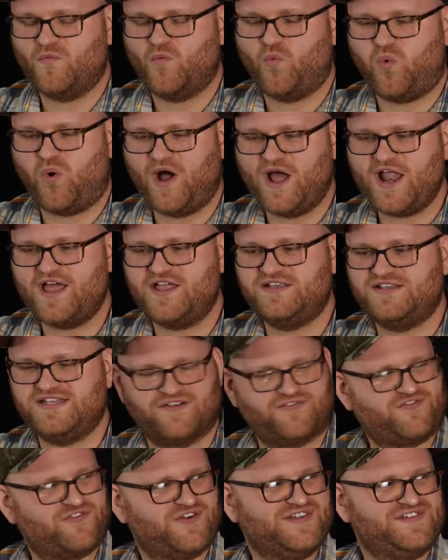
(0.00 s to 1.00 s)
But what a
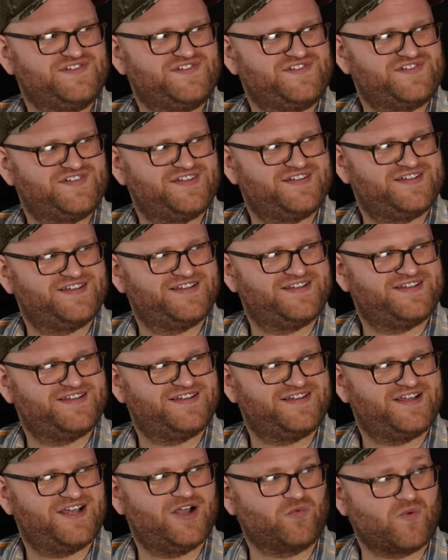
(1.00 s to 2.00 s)
difference
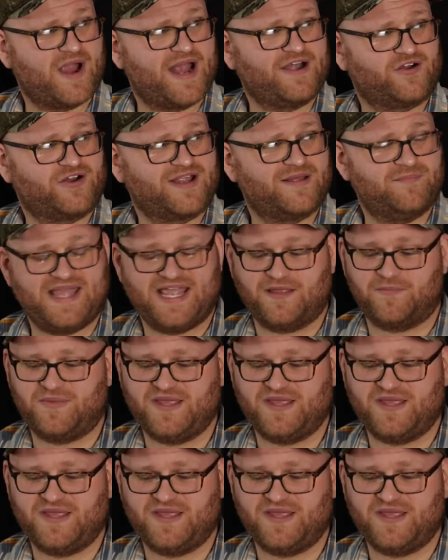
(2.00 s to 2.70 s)
a writer can